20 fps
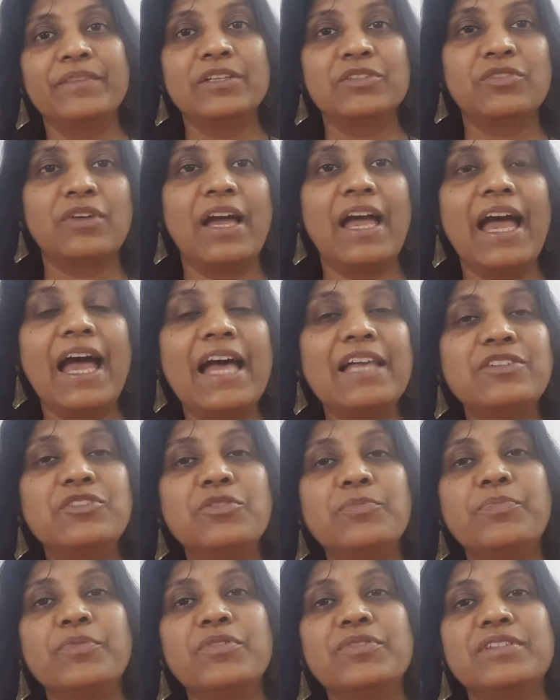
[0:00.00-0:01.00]
So as
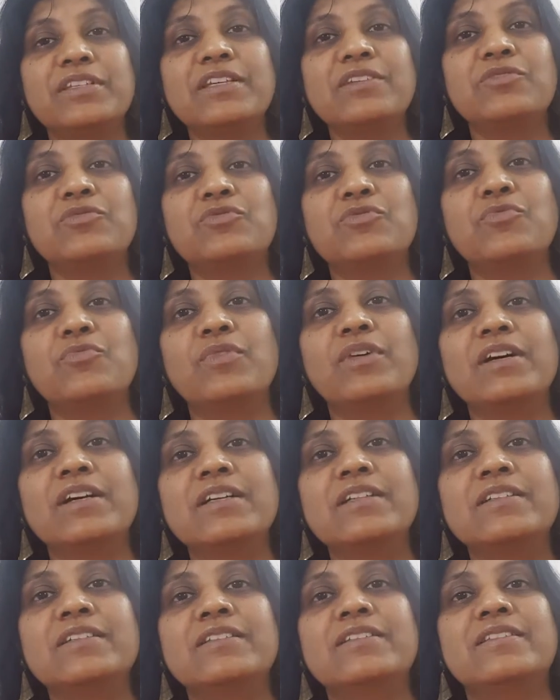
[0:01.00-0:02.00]
you proceed
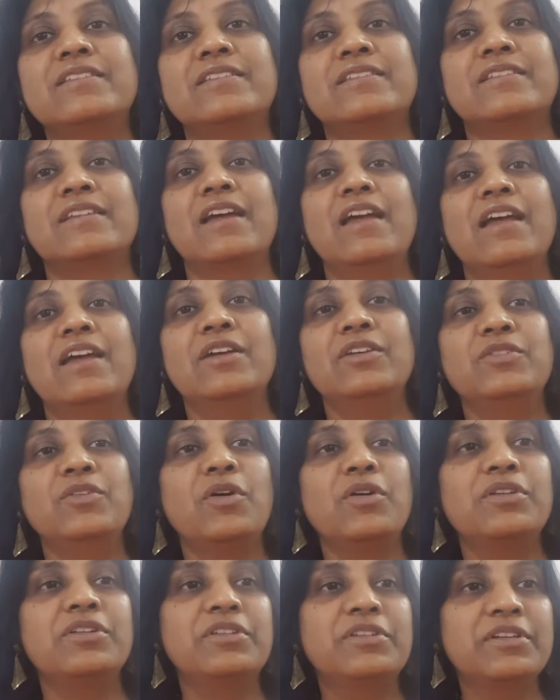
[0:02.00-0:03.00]
towards
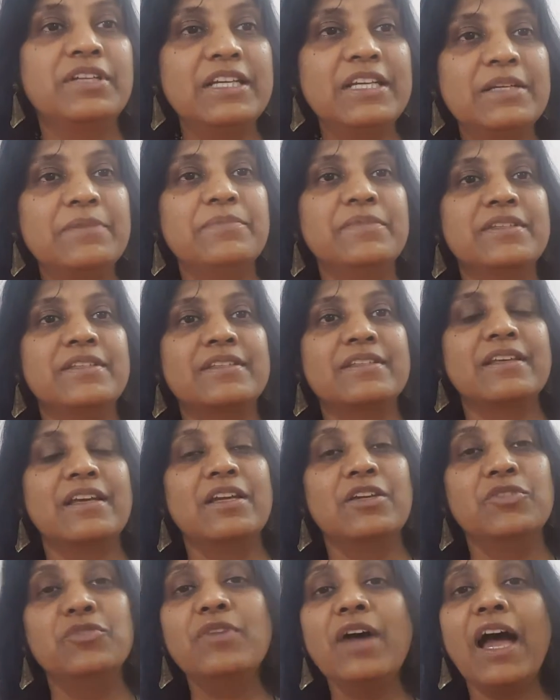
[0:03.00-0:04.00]
your dreams,
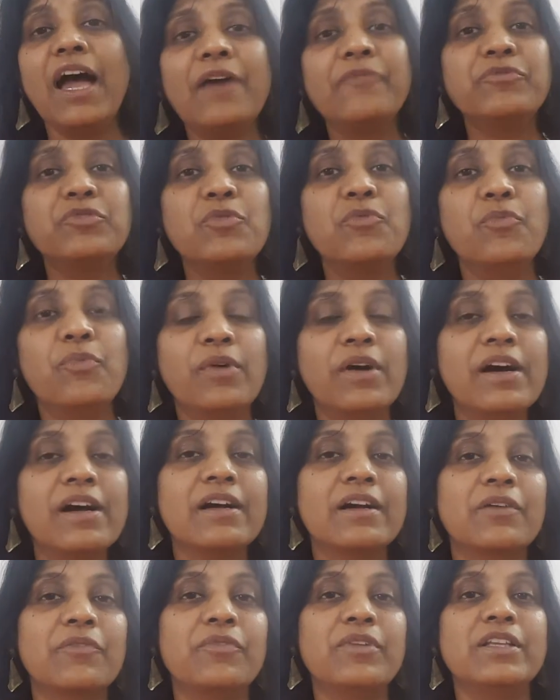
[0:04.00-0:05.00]
you have to
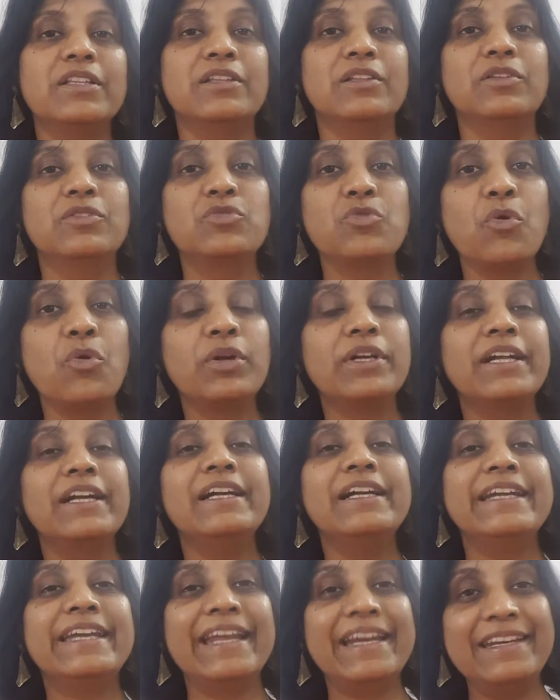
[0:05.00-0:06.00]
work with
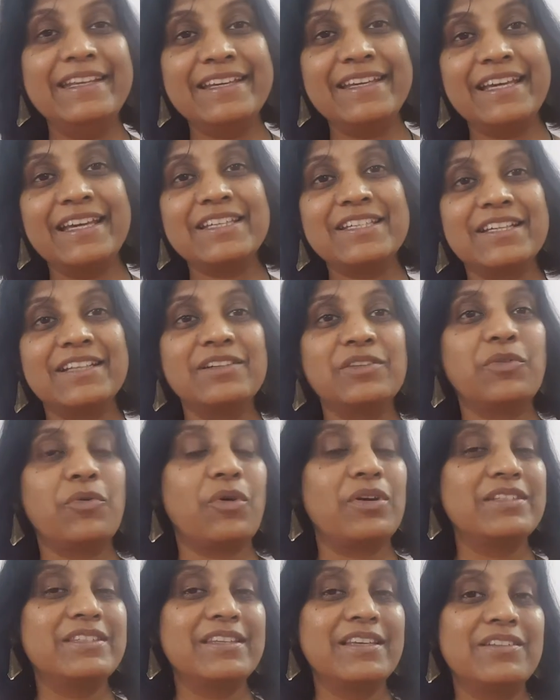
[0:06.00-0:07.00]
total dedication,
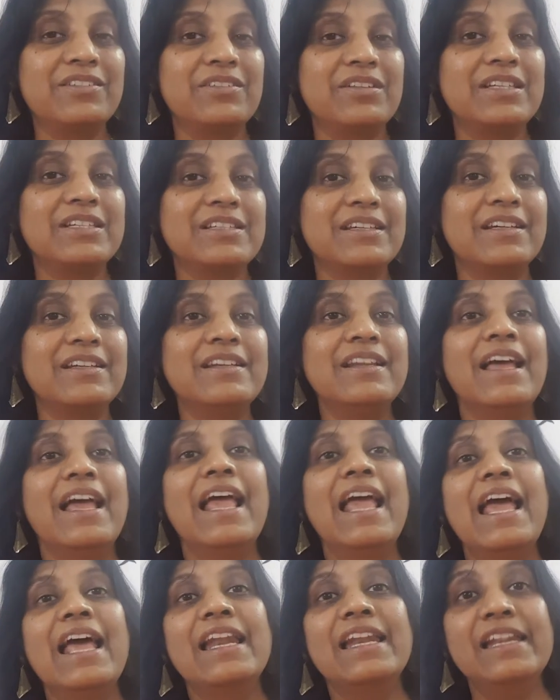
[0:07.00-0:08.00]
concentration,
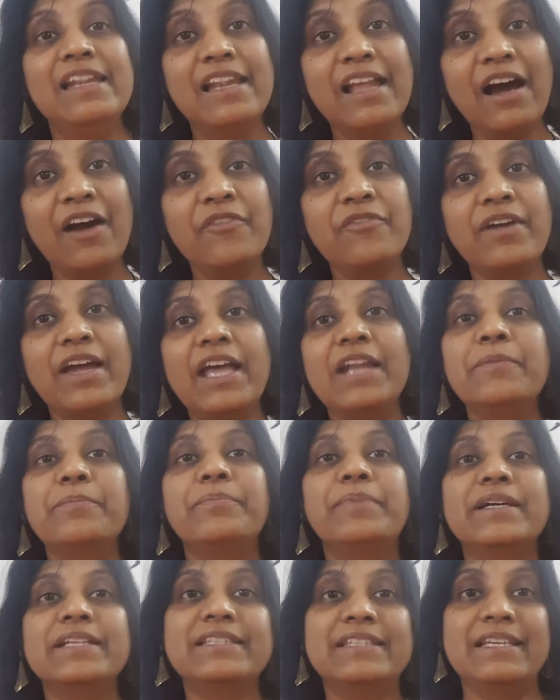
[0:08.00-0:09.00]
love and
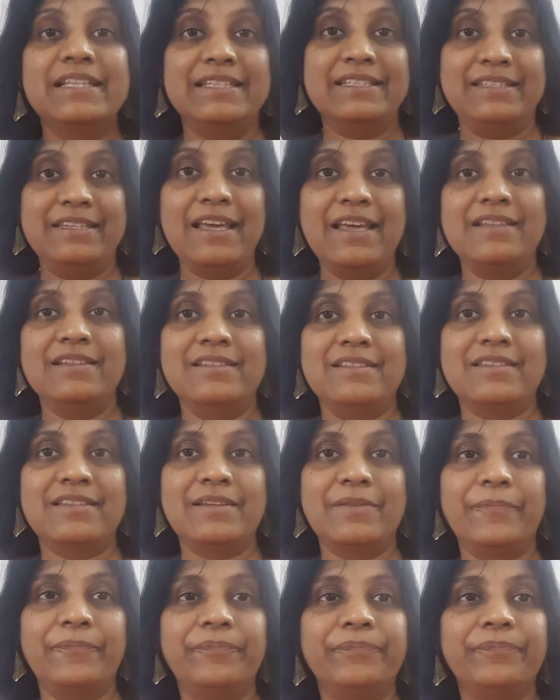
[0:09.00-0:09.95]
persistence.